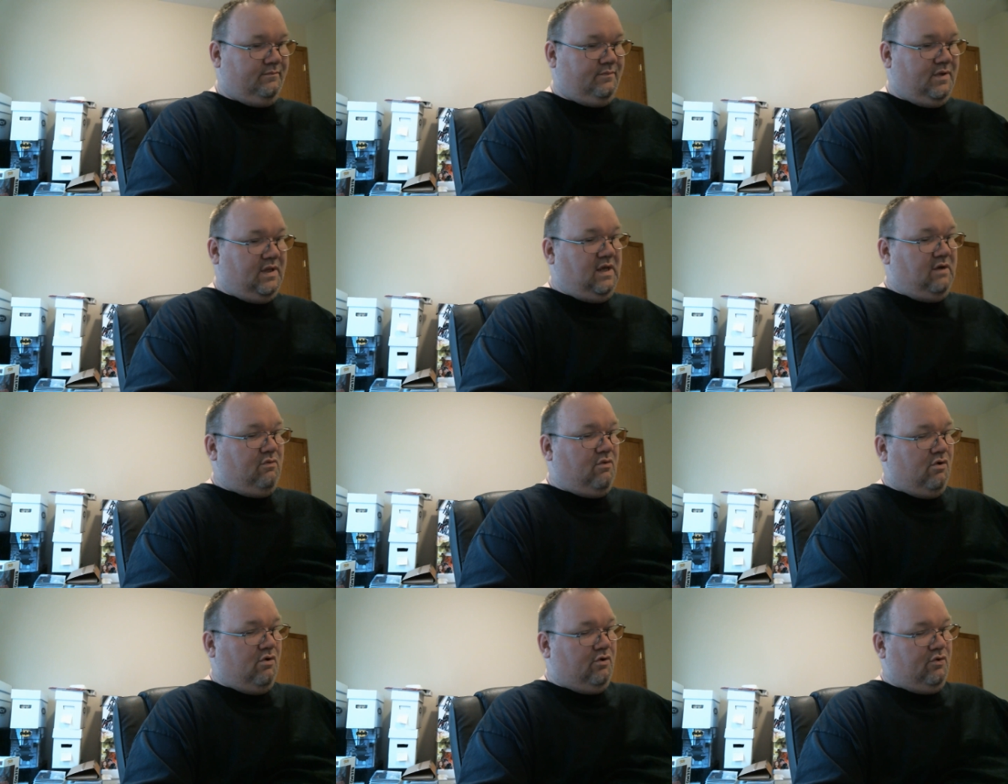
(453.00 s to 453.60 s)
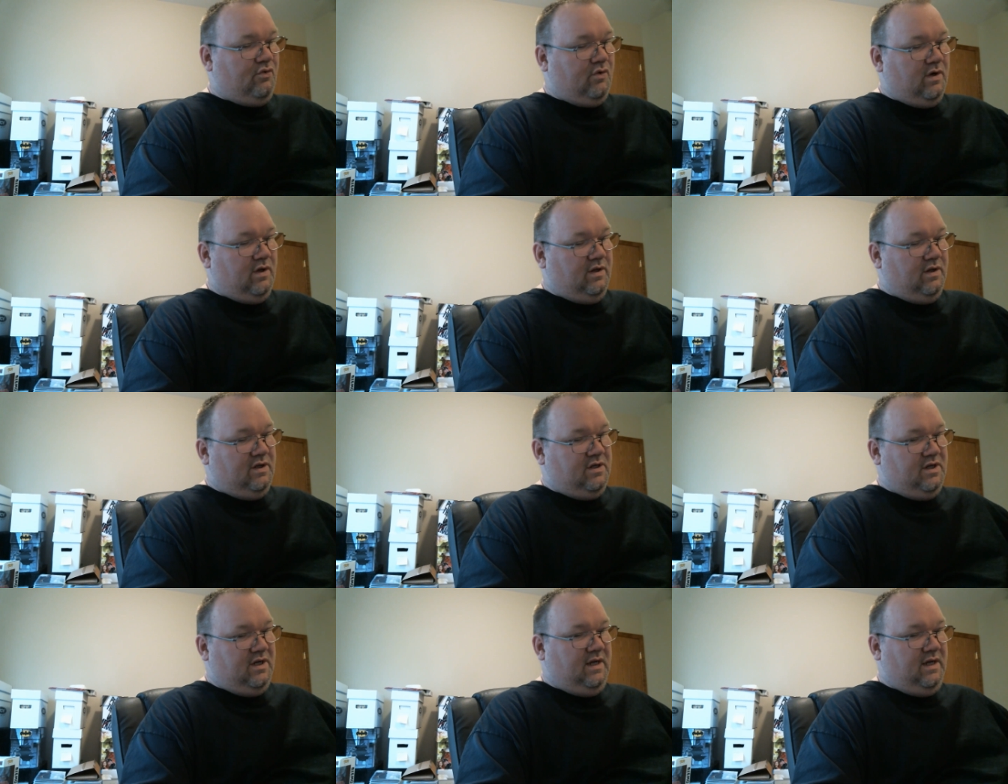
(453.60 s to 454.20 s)
sequel
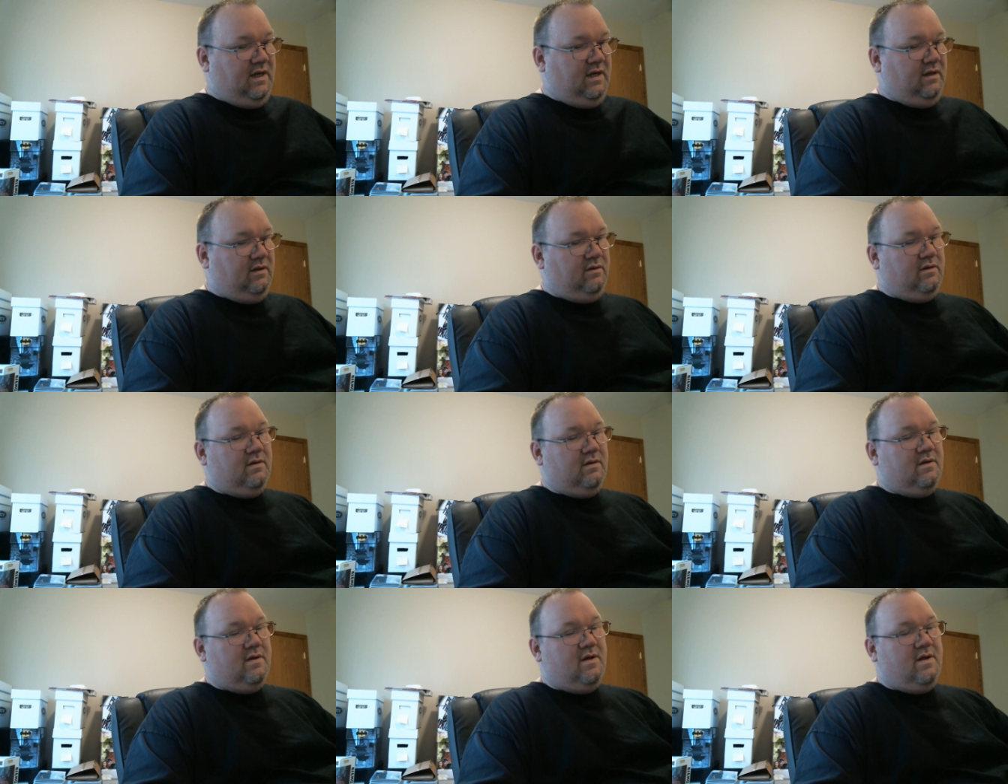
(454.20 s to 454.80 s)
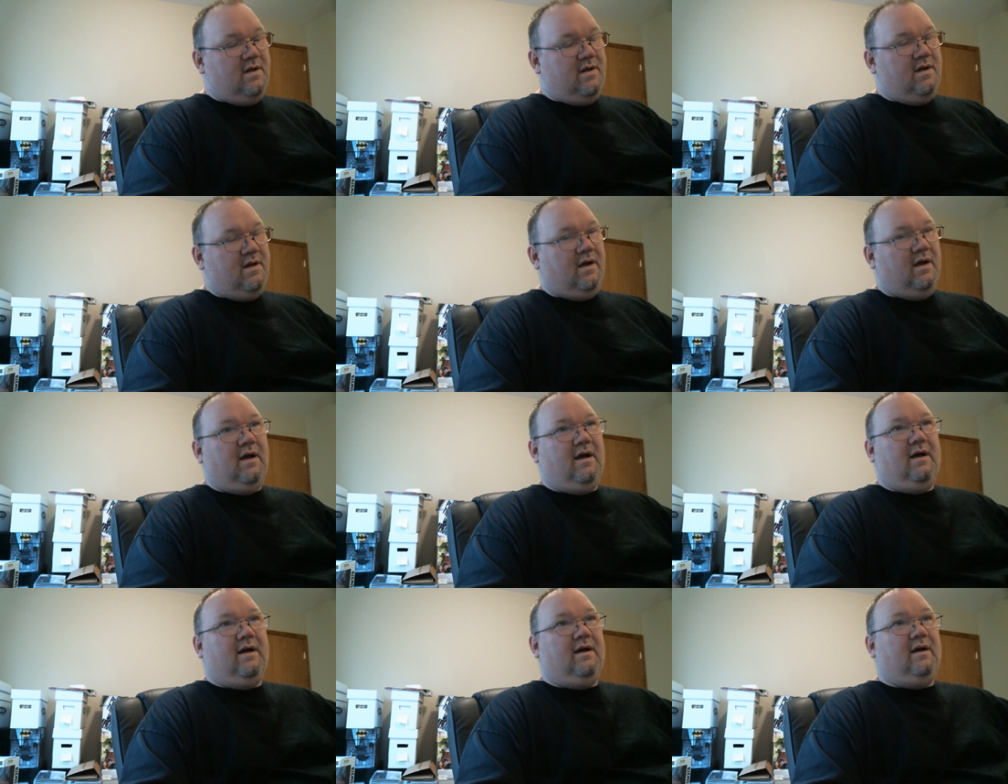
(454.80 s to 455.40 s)
trilogies,
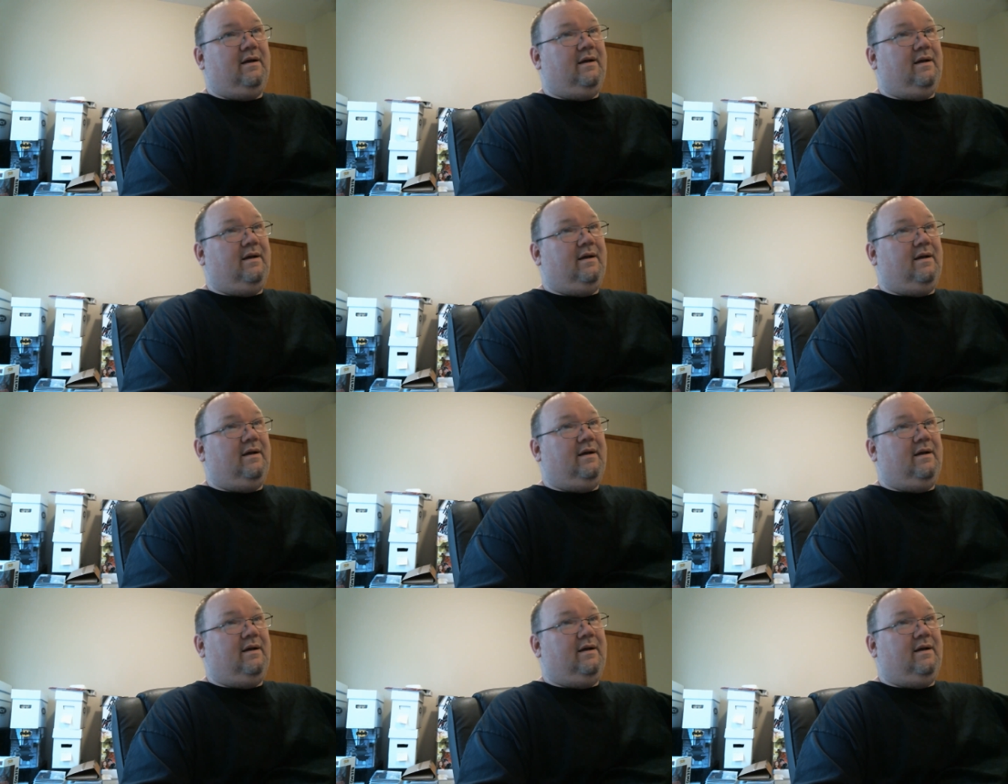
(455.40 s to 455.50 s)
uh,